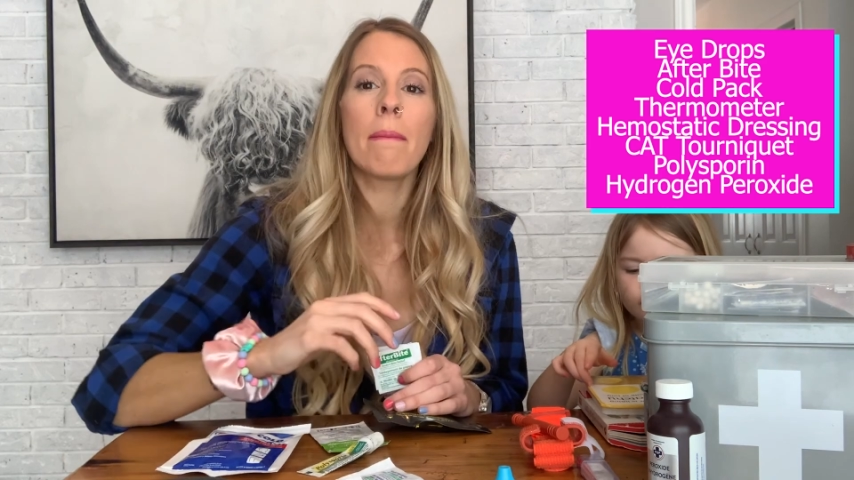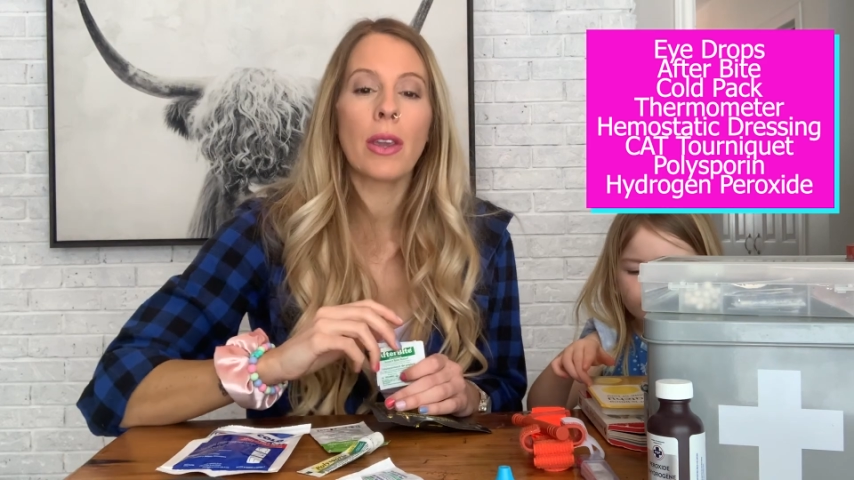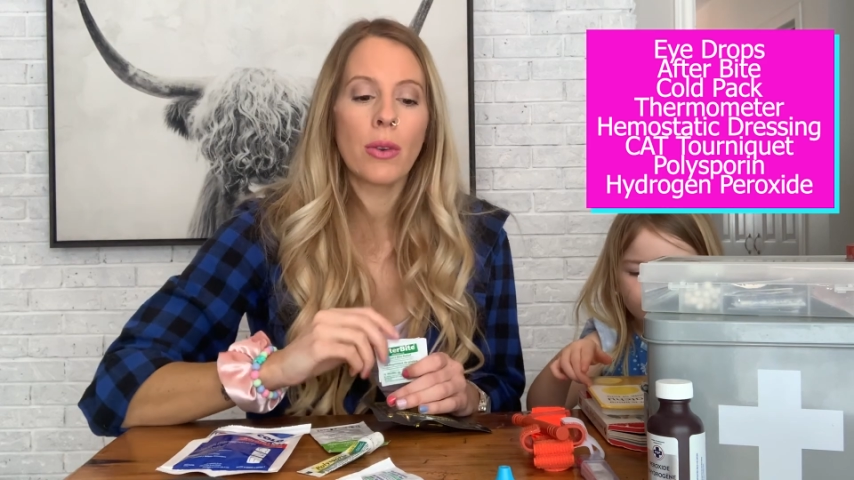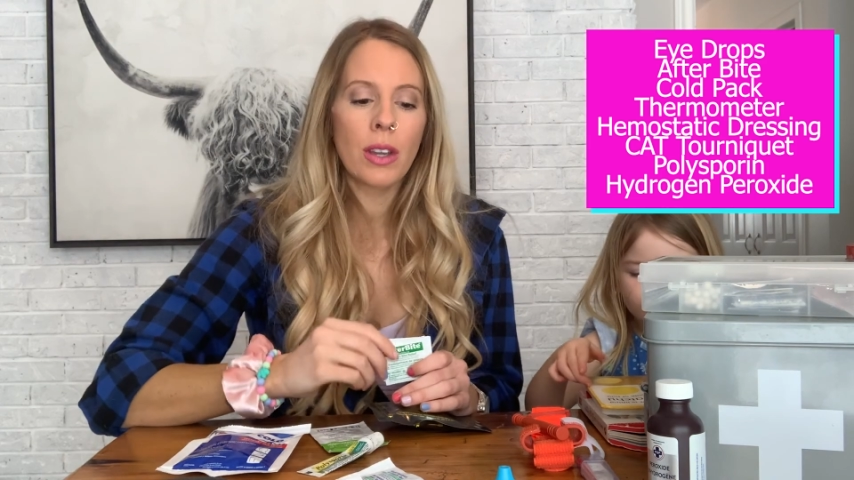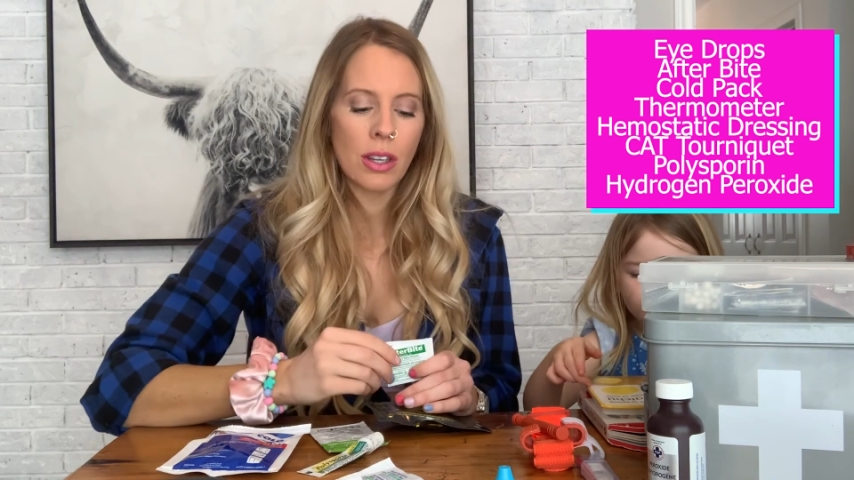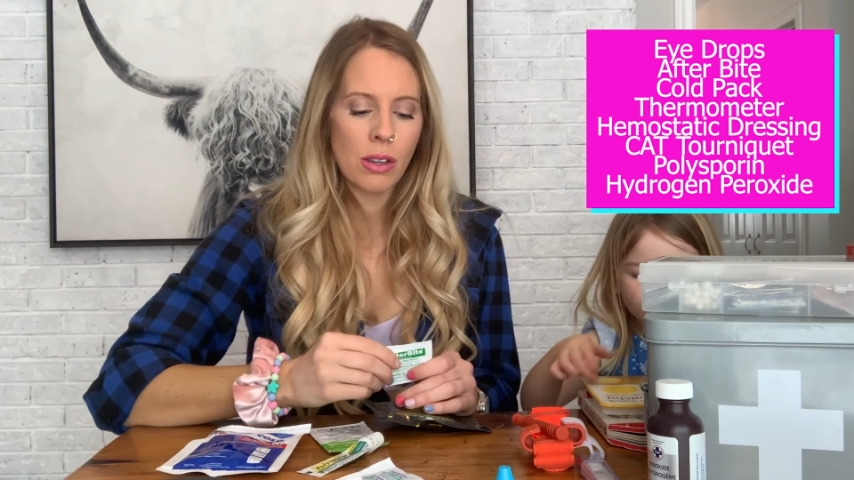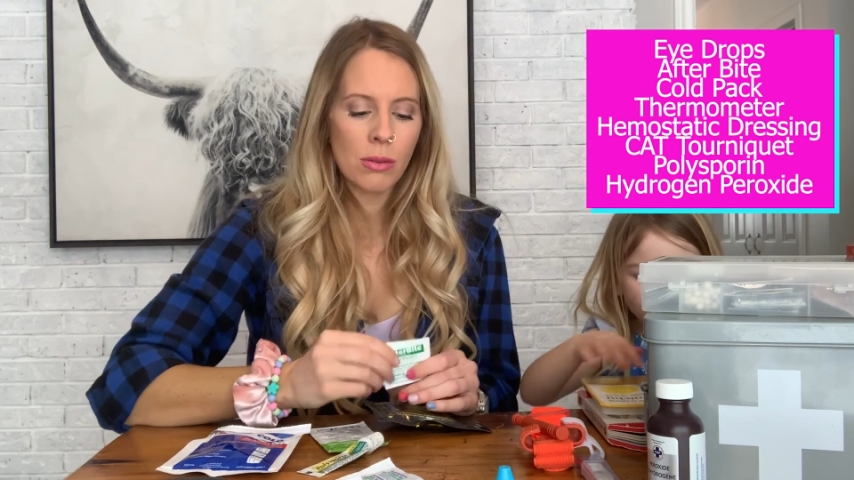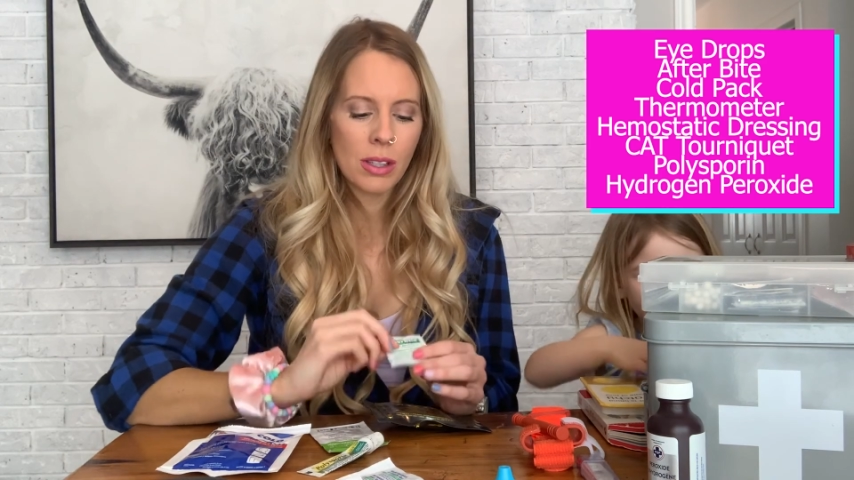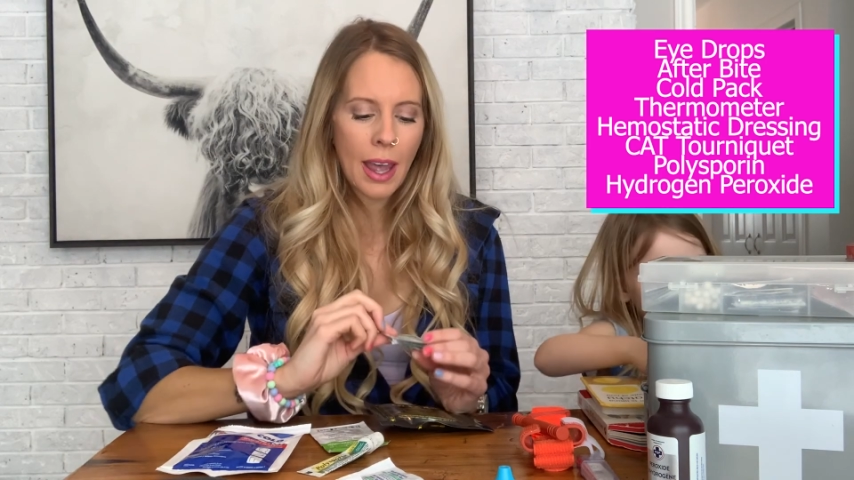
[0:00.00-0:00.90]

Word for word: but you can use